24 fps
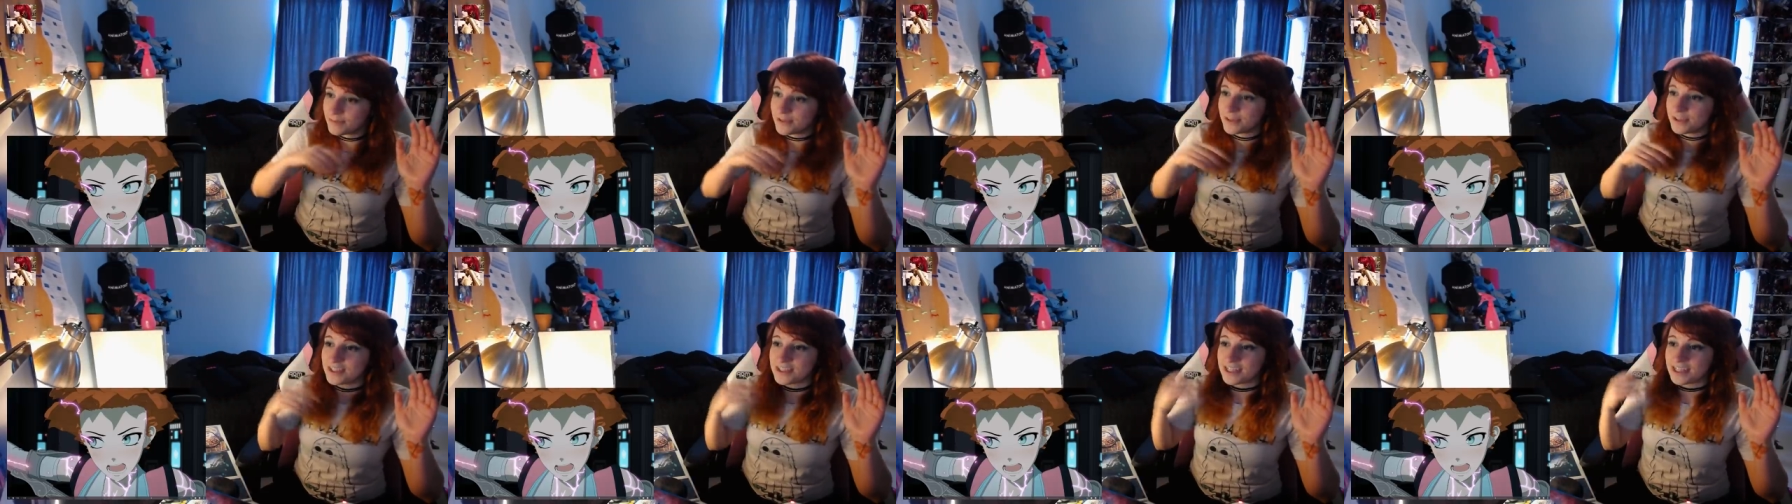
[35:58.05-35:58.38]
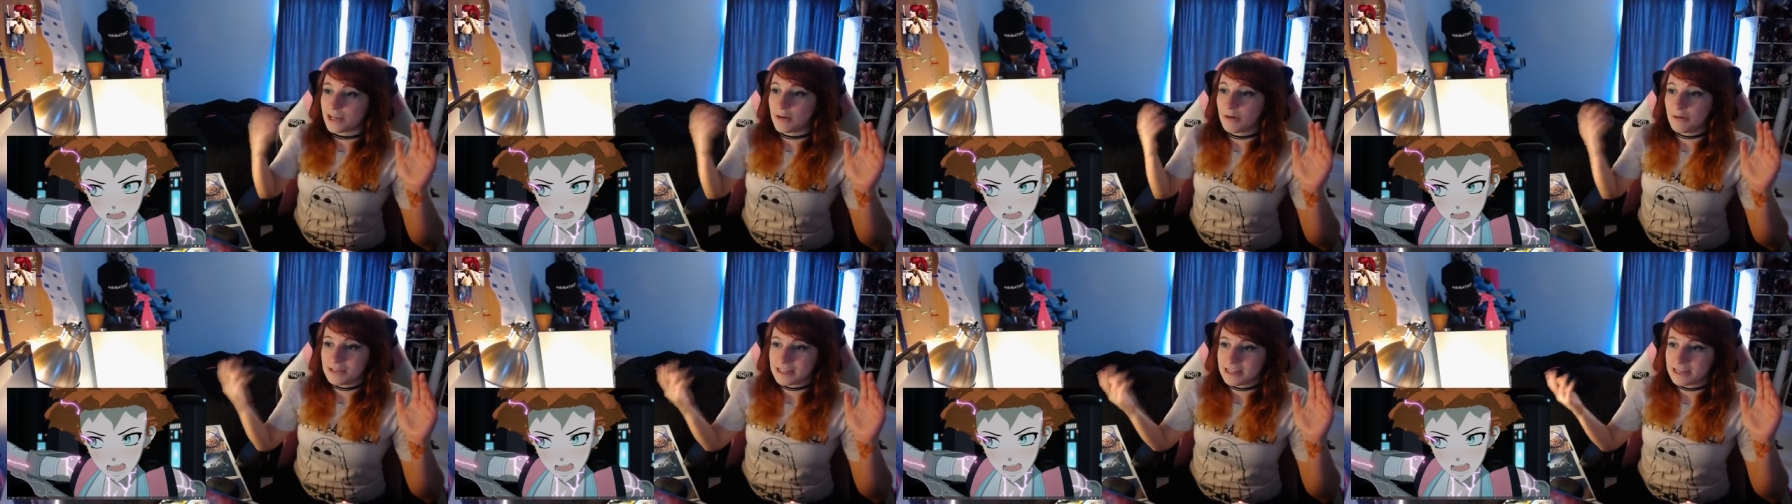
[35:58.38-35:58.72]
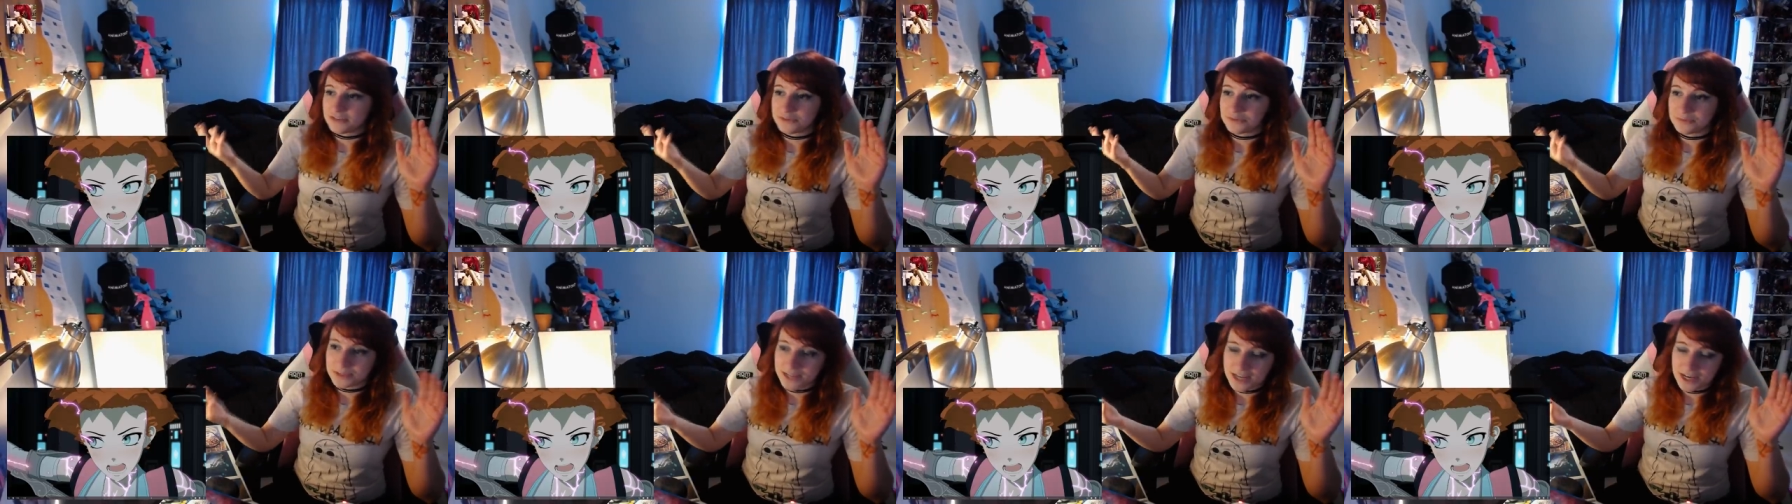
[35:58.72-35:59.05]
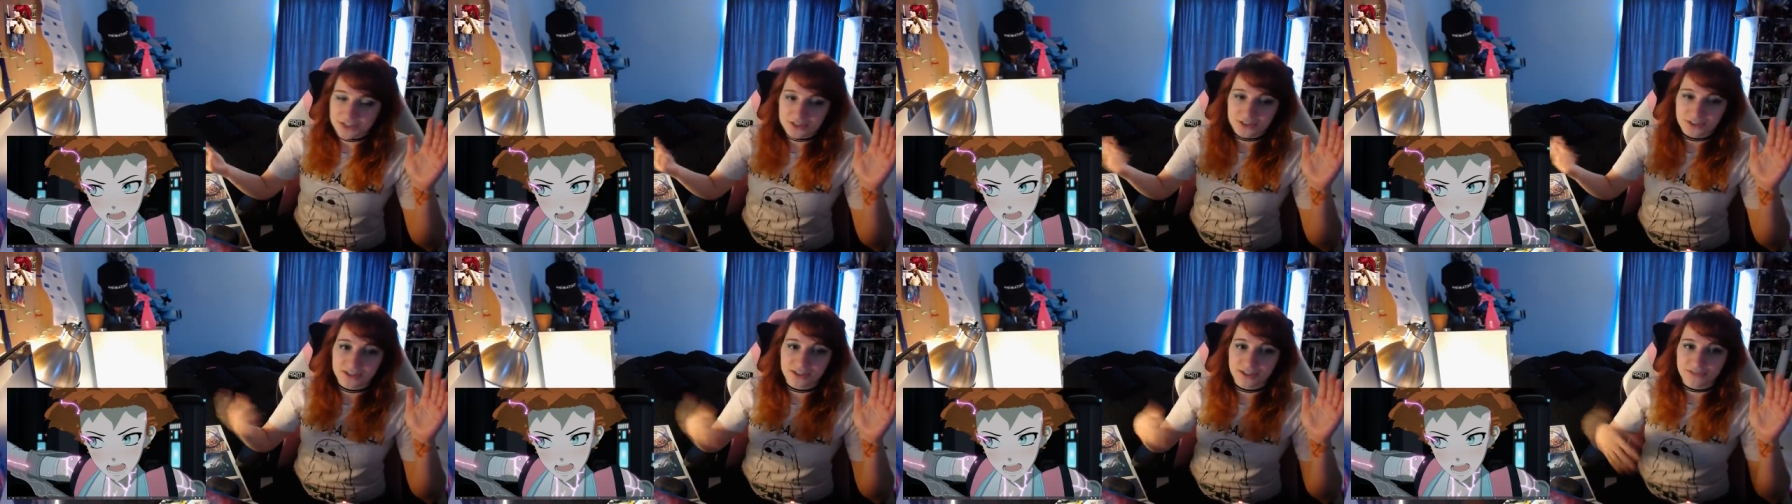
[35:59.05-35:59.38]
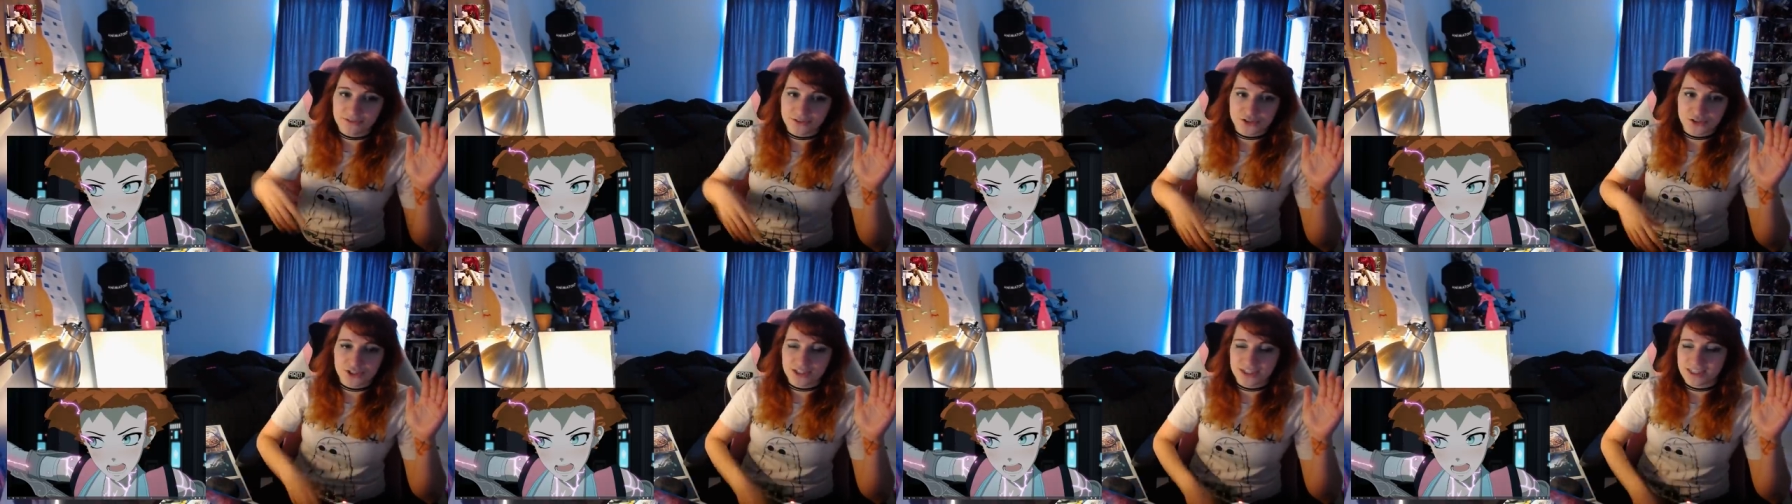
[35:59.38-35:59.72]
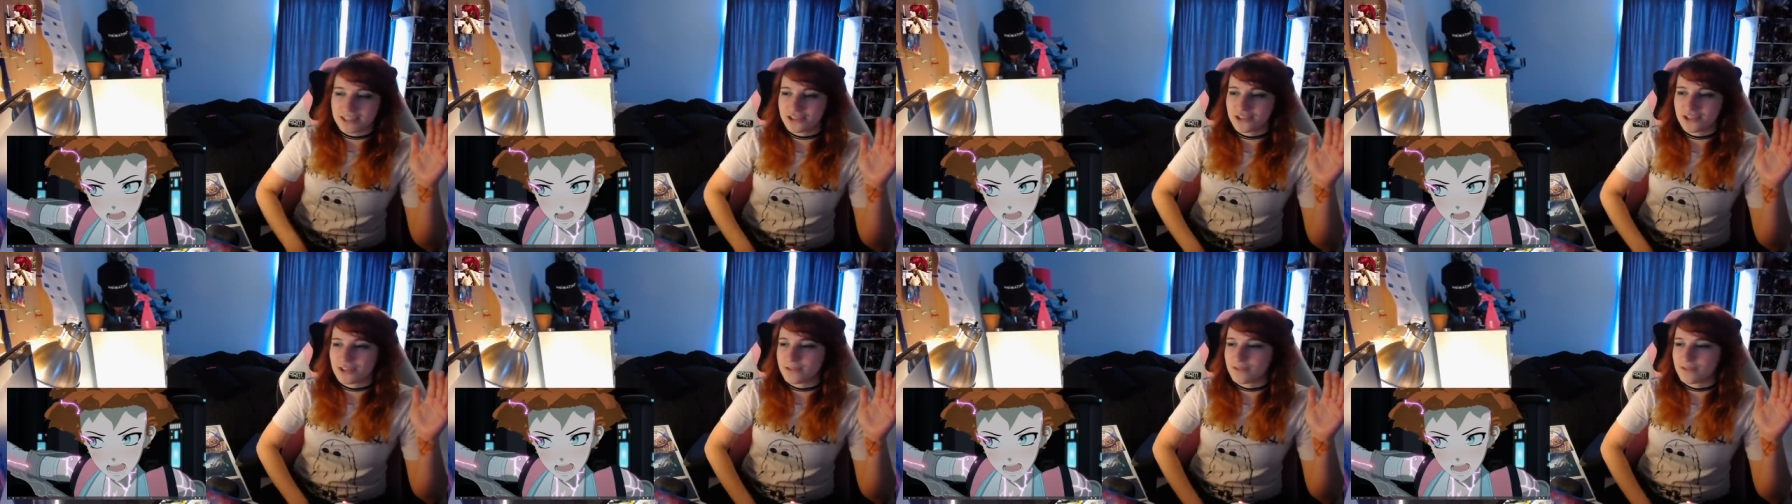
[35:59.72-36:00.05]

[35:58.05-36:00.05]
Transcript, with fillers: because like I wasn't able to protect her and which she's like shut the